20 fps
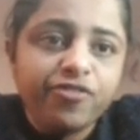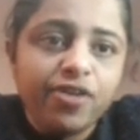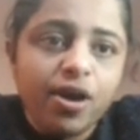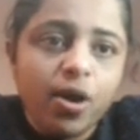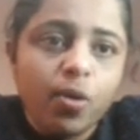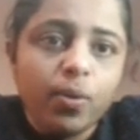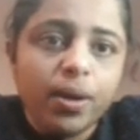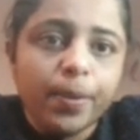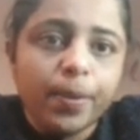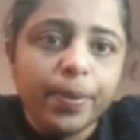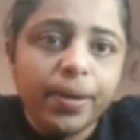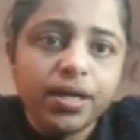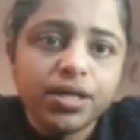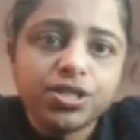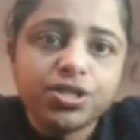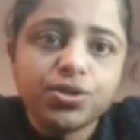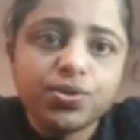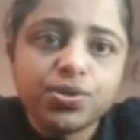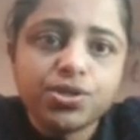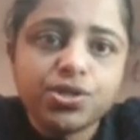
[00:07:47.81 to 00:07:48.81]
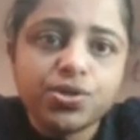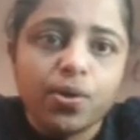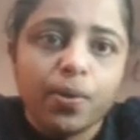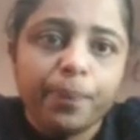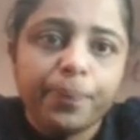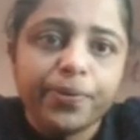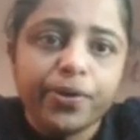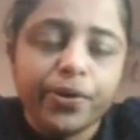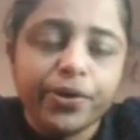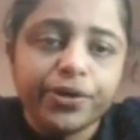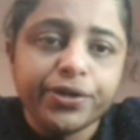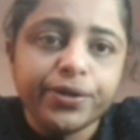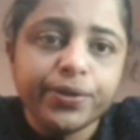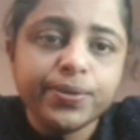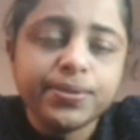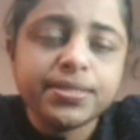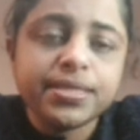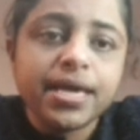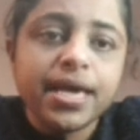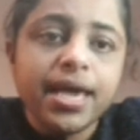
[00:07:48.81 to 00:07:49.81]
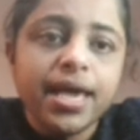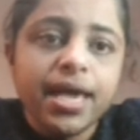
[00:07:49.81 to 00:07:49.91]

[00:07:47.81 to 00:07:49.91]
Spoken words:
However, due to opioid use,